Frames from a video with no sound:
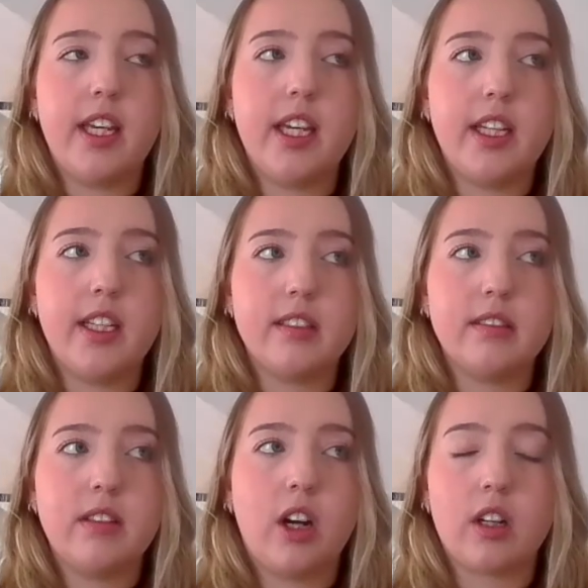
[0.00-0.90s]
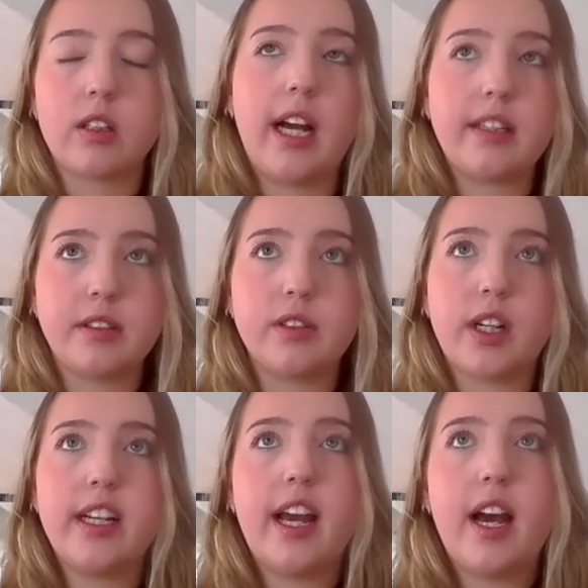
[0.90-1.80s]
in our classes
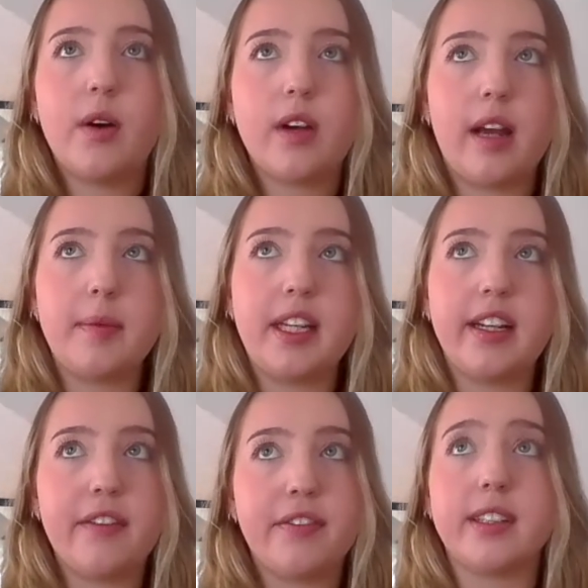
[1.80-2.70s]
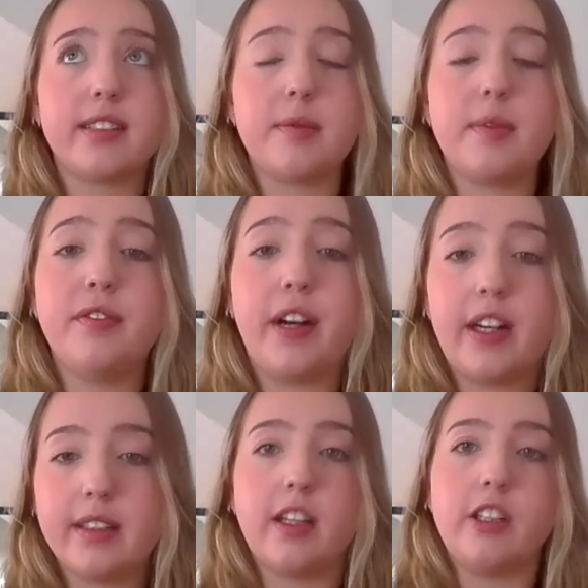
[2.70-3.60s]
right now, I mean, I feel like that's going to be
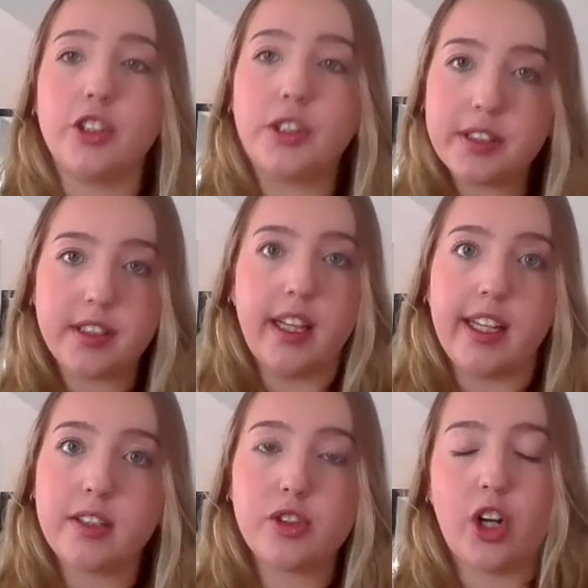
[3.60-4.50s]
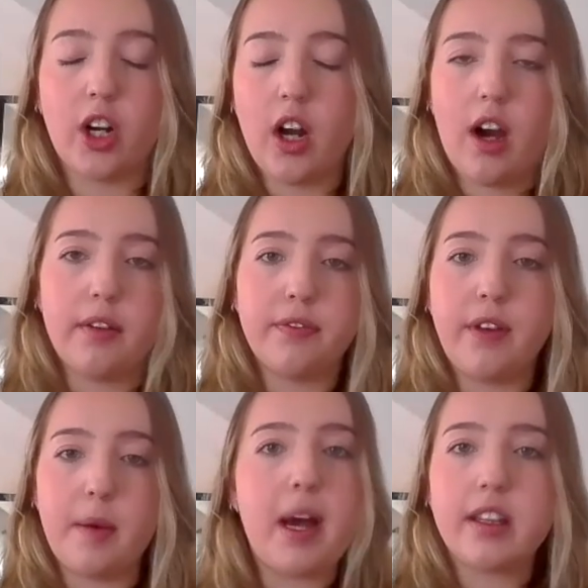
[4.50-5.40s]
very essential to like start off
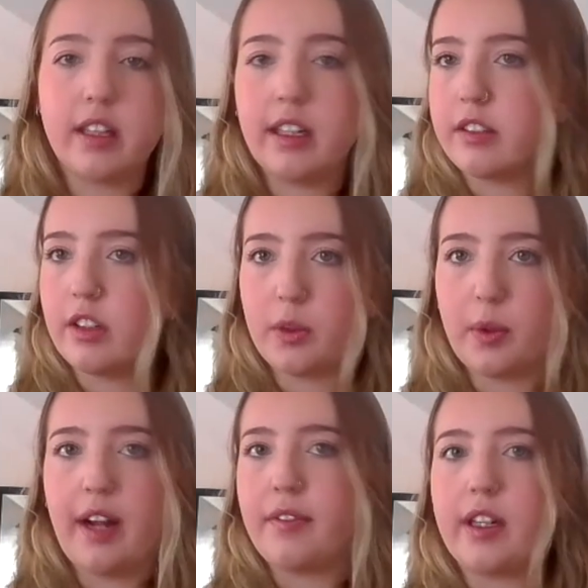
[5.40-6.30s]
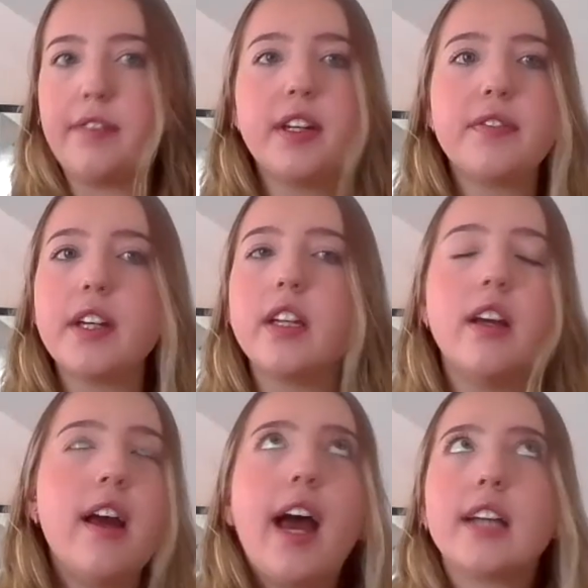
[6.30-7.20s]
a math lesson or whatever, even if it
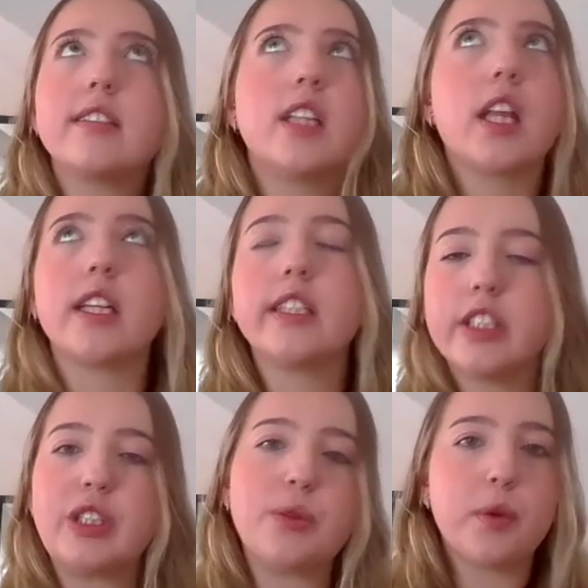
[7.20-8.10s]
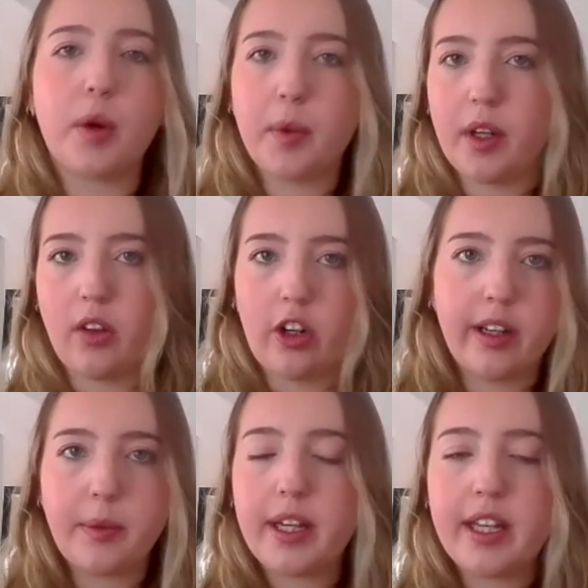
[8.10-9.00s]
has nothing to do with what we're
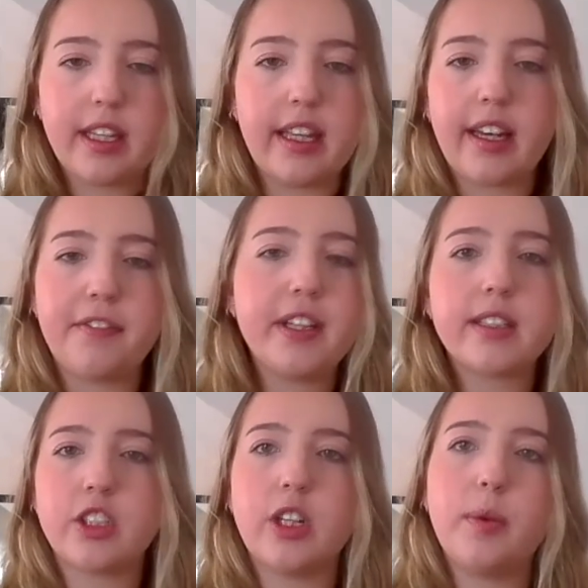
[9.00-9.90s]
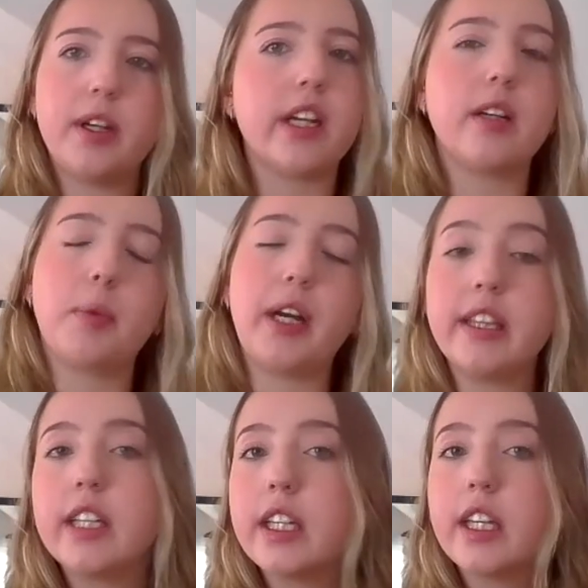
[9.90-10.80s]
learning with. Like, I feel like it's a good way to get your
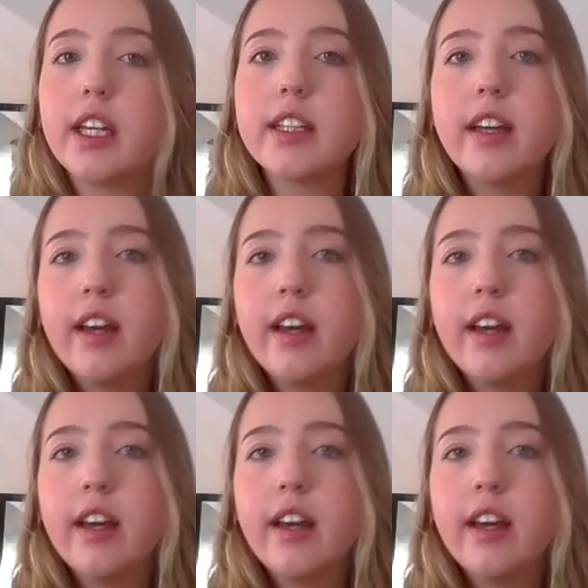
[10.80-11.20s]
brain thinking, and